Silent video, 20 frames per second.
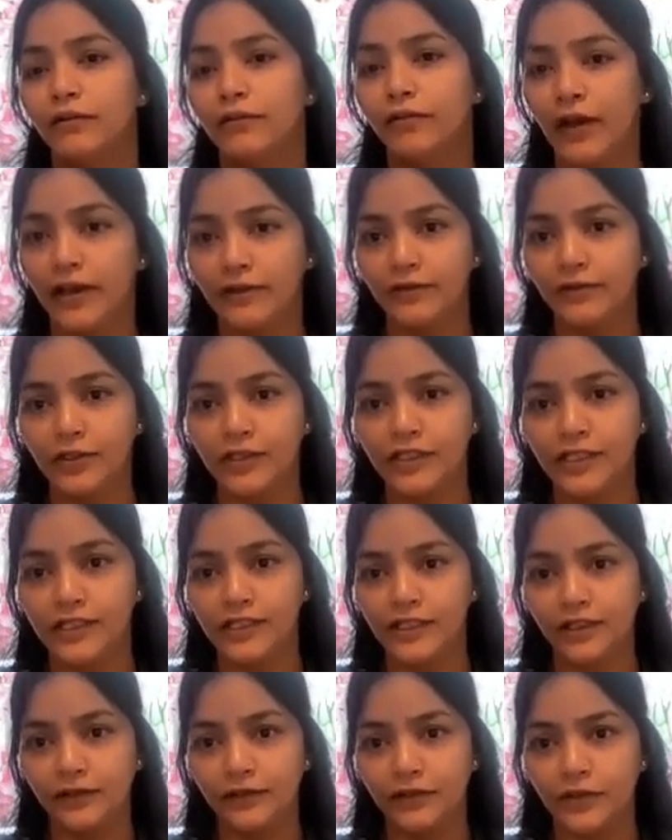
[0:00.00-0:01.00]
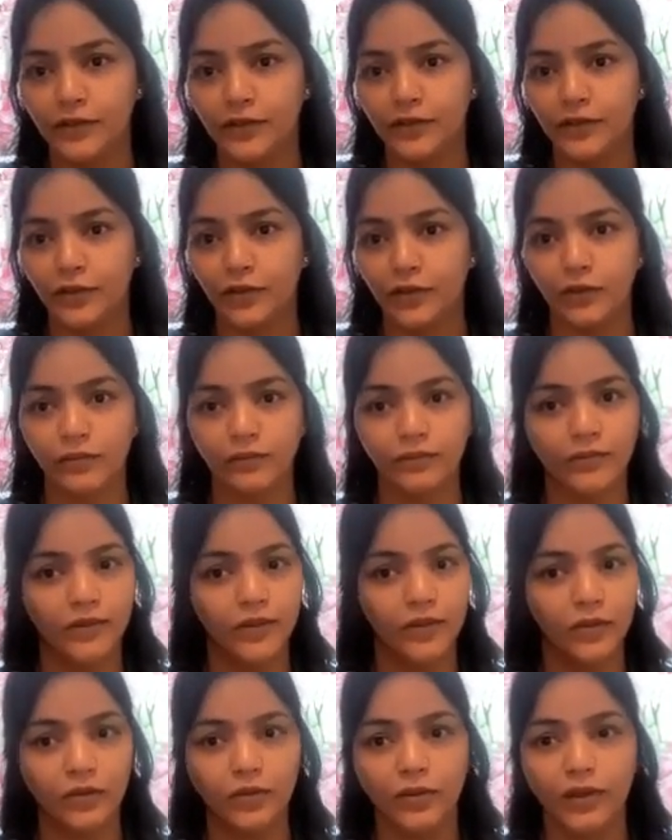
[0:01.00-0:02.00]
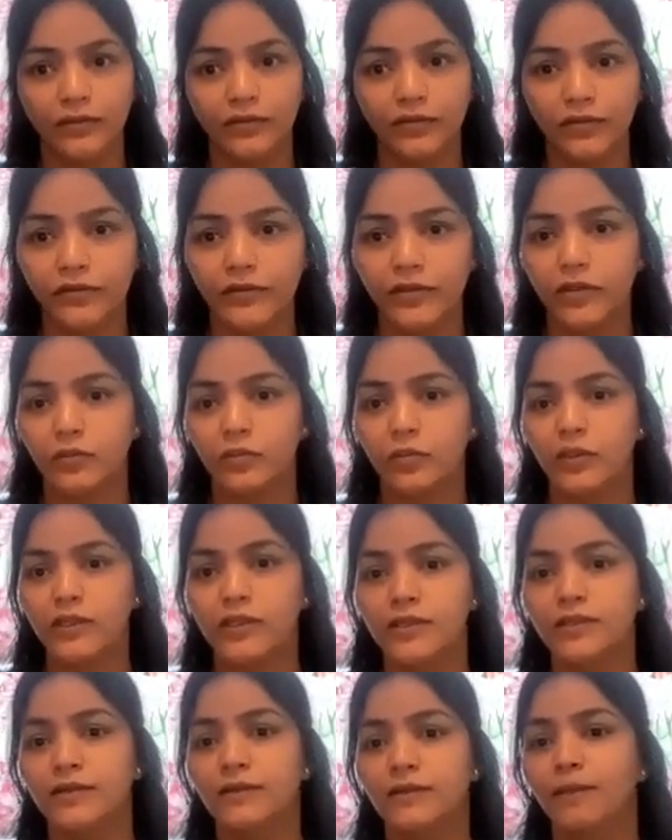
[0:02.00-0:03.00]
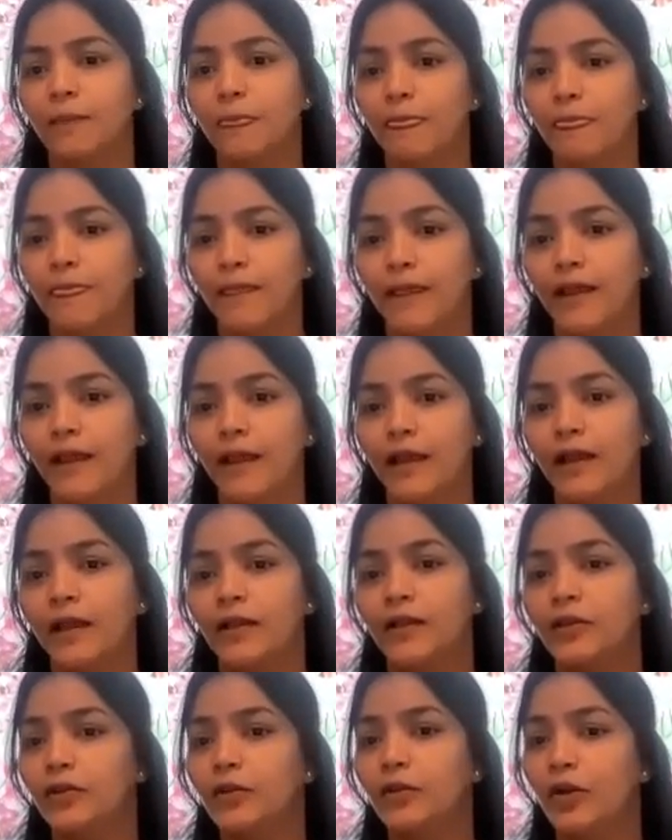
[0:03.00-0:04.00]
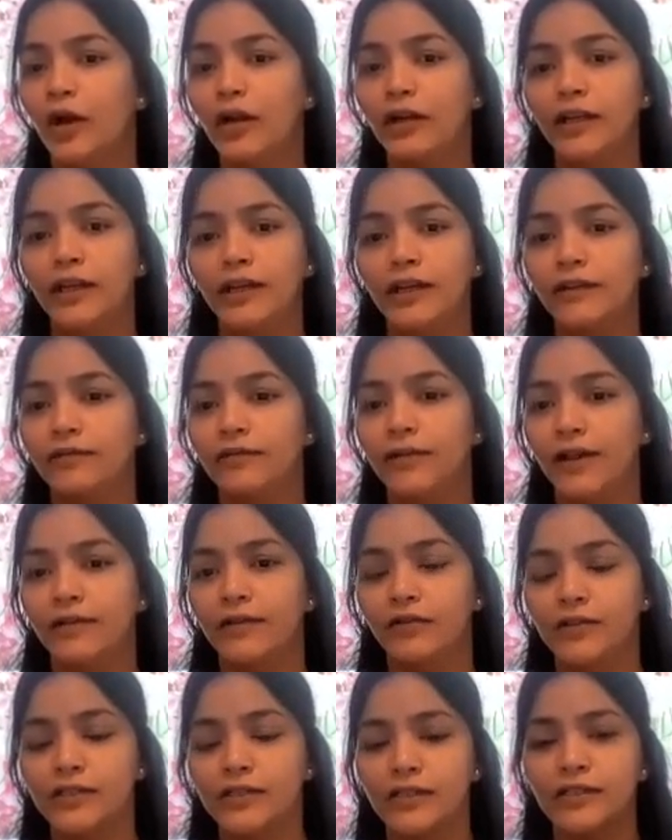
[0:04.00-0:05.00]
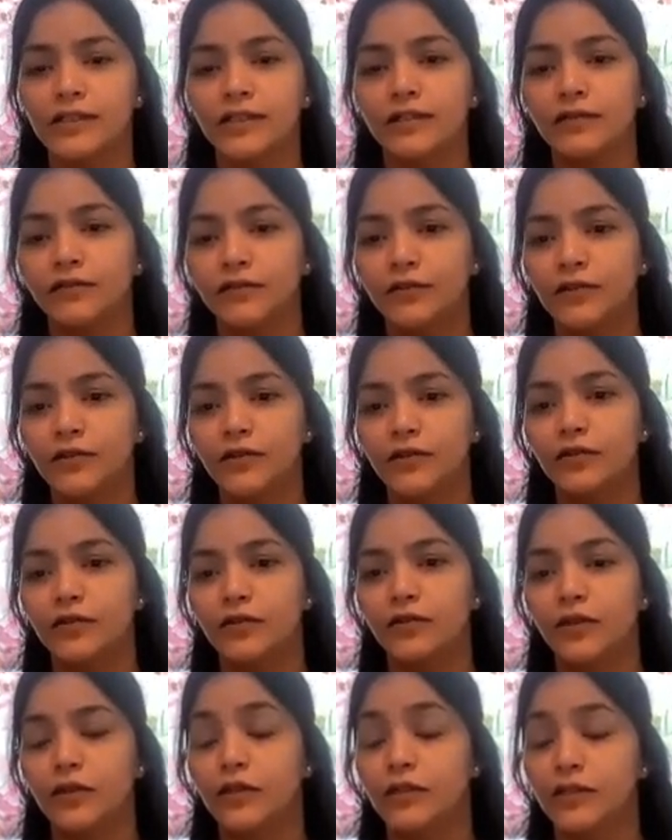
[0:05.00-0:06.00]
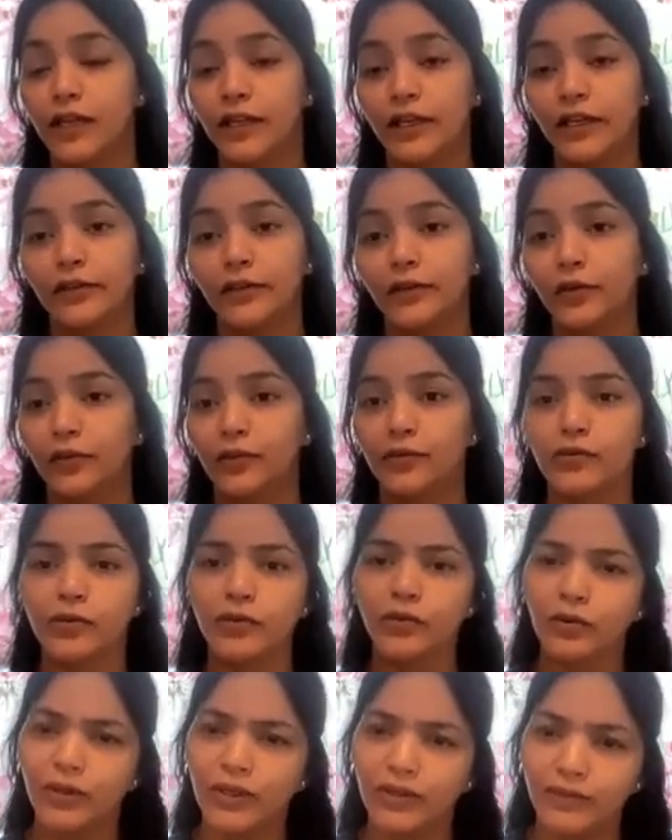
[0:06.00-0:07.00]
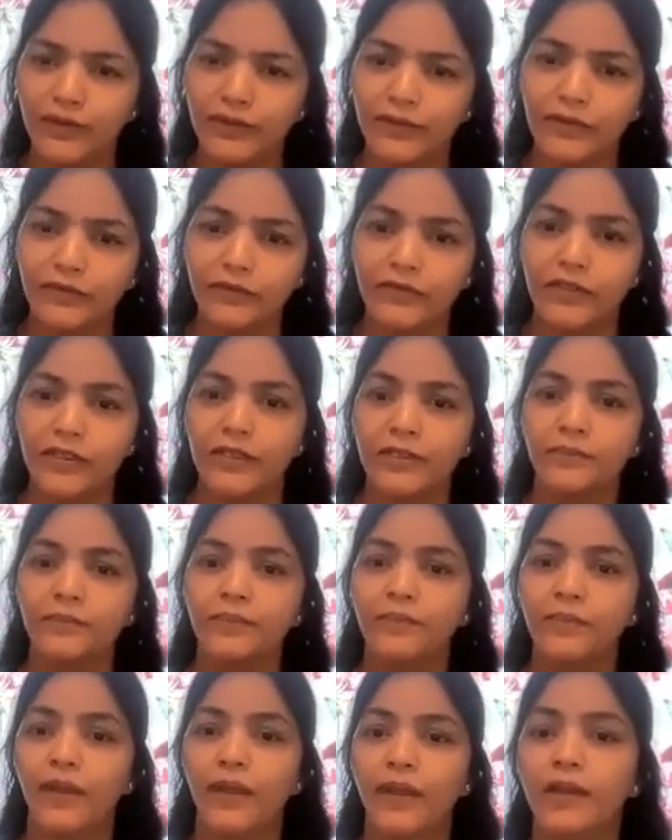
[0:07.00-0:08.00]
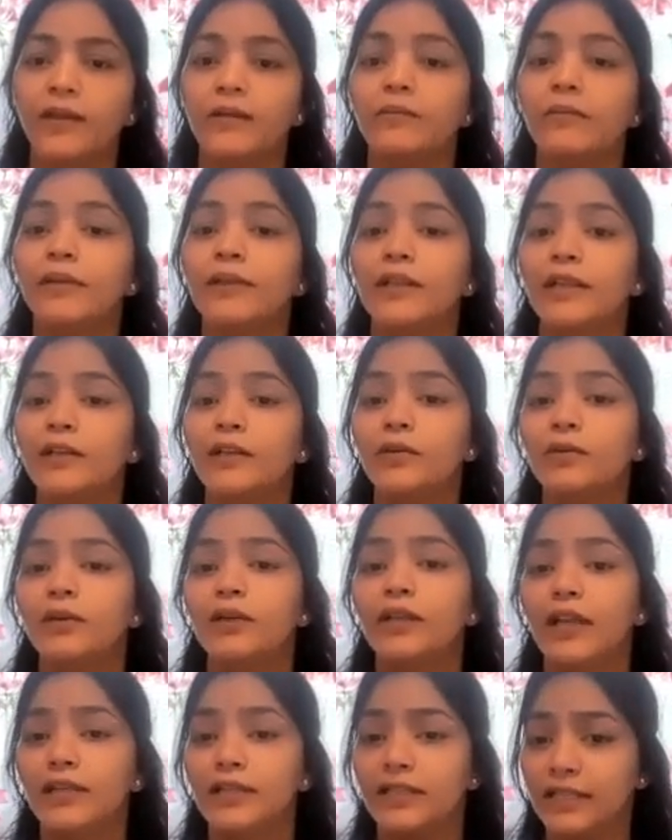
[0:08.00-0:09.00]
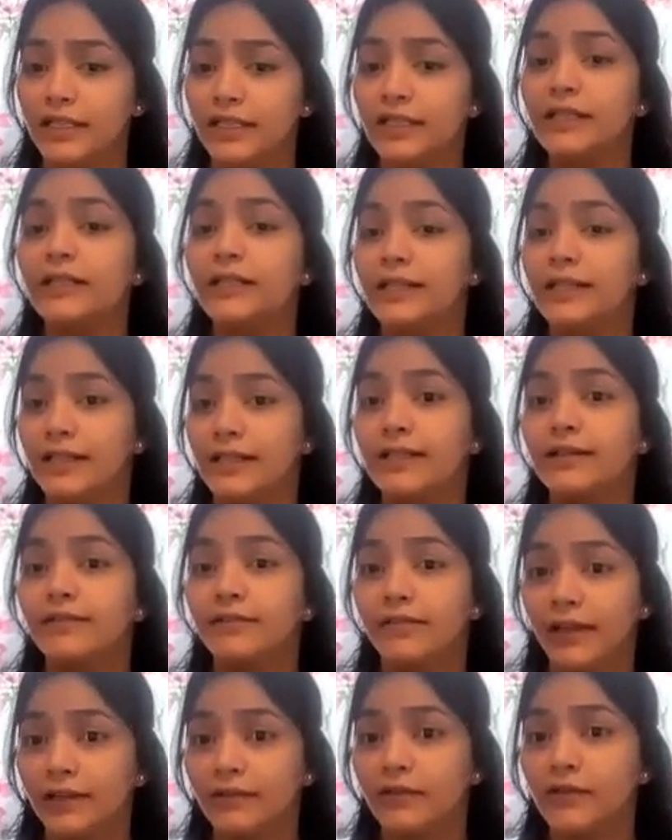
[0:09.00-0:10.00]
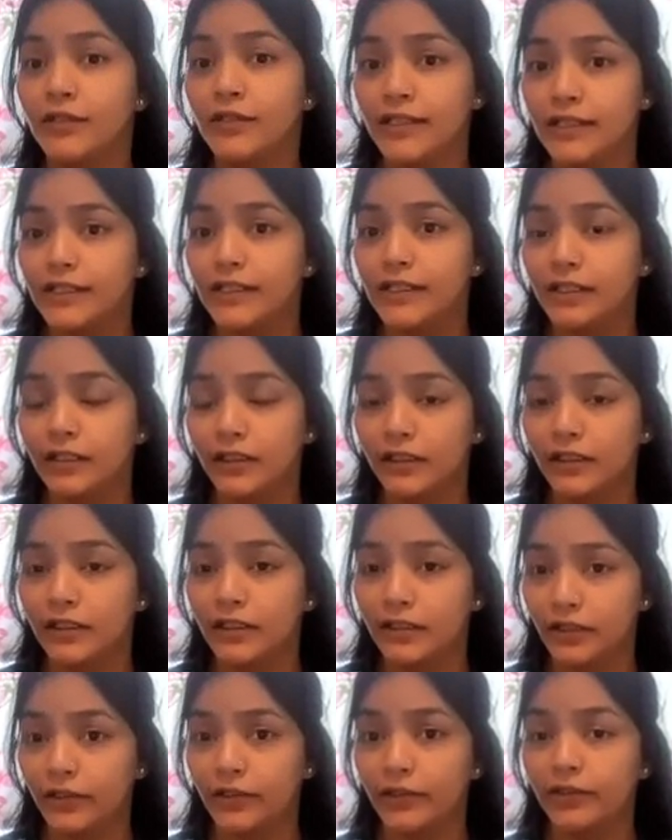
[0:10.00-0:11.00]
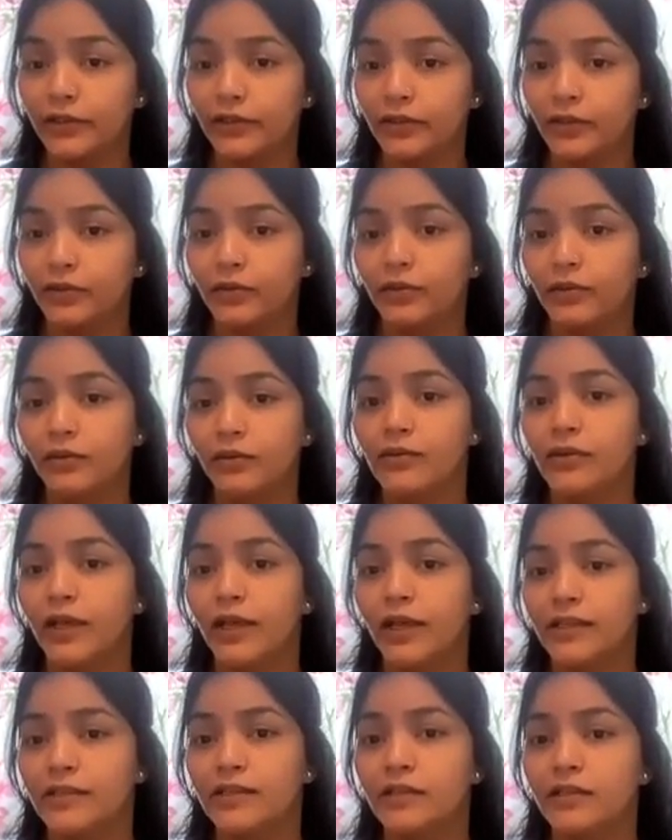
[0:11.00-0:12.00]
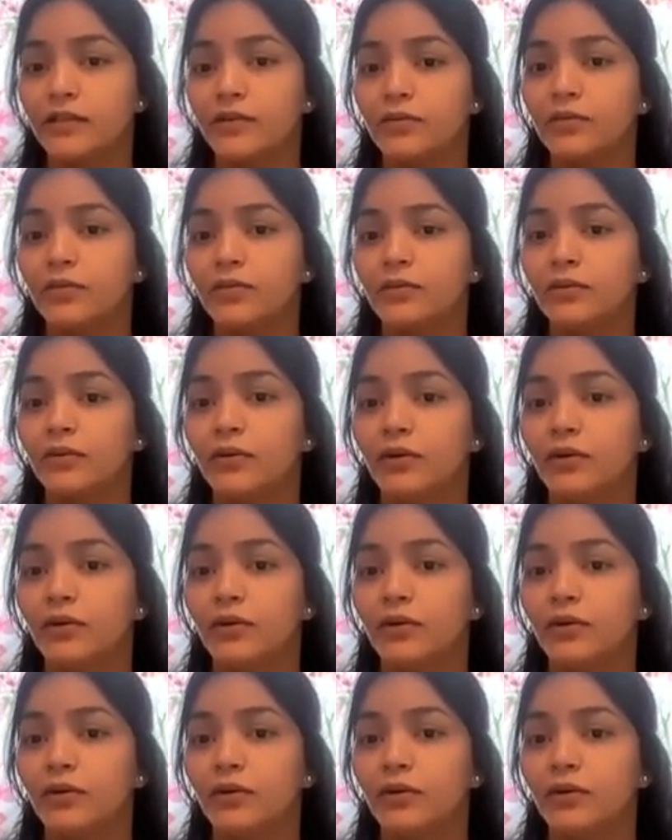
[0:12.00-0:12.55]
5 or 6 in the first throw, so you give 50 rupees. You're not getting 5 or 6 in the first, second throw, so you're giving 50. But then you are getting 5 or 6 in the third throw, hence you